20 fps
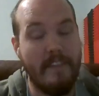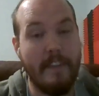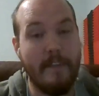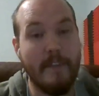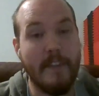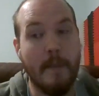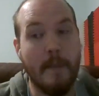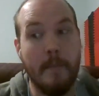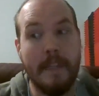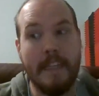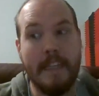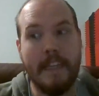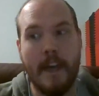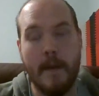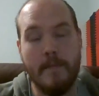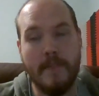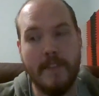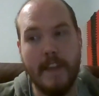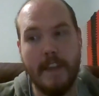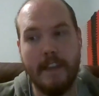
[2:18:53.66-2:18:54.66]
if somebody
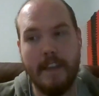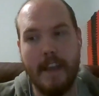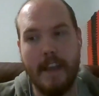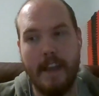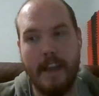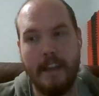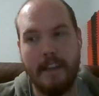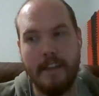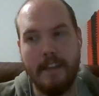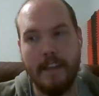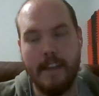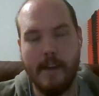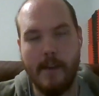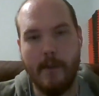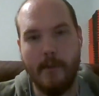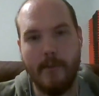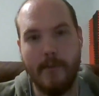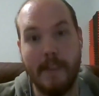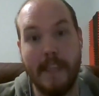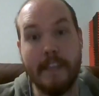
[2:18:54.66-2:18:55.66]
comes and
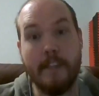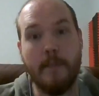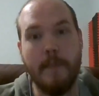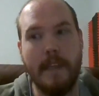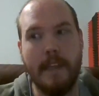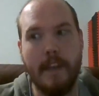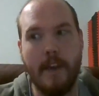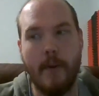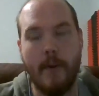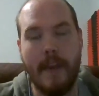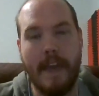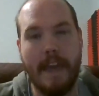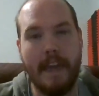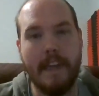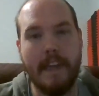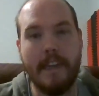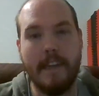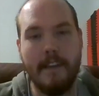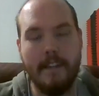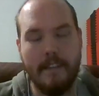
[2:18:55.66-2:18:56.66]
lets me know,
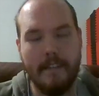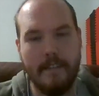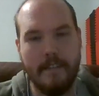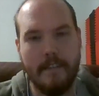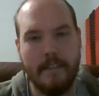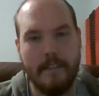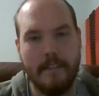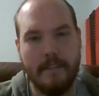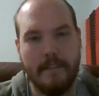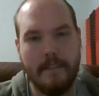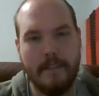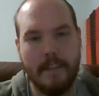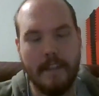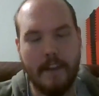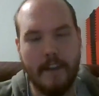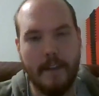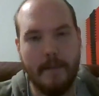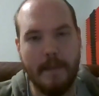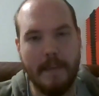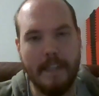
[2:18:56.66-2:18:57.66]
hey, you know
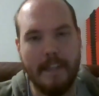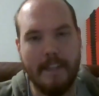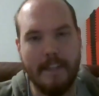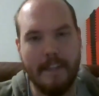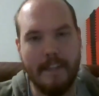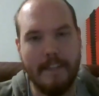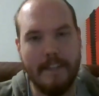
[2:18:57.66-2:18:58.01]
what I mean?